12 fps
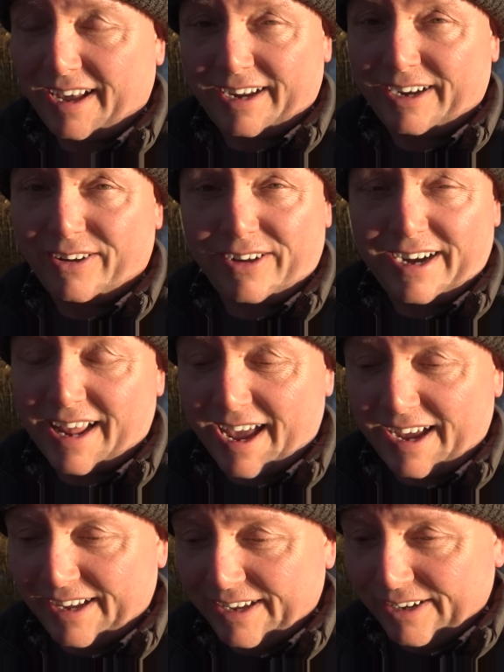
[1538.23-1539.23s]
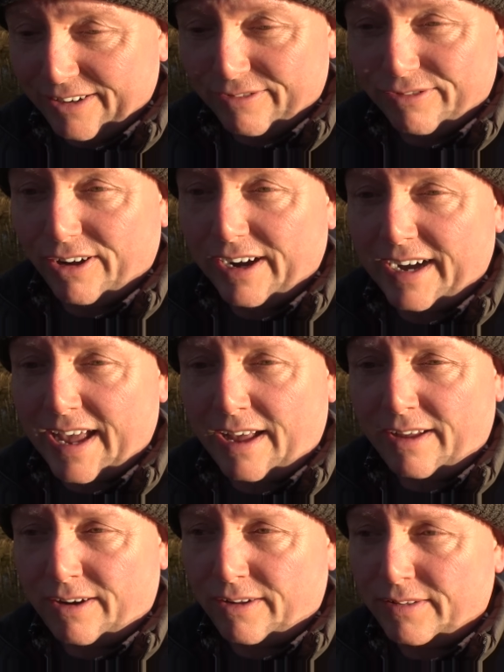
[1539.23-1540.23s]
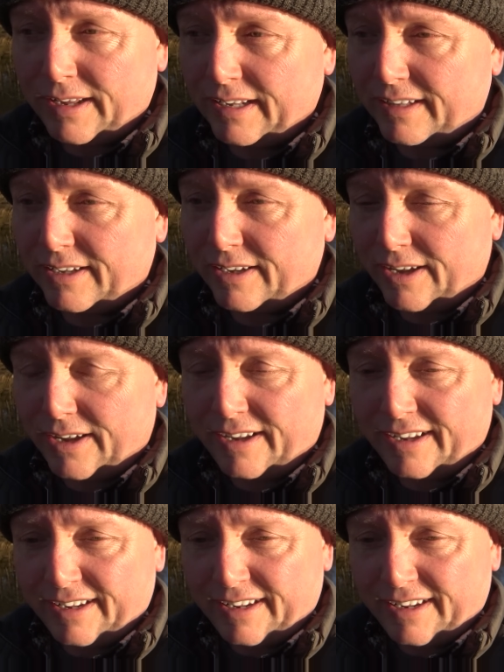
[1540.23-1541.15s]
ain't like that right now. And I think the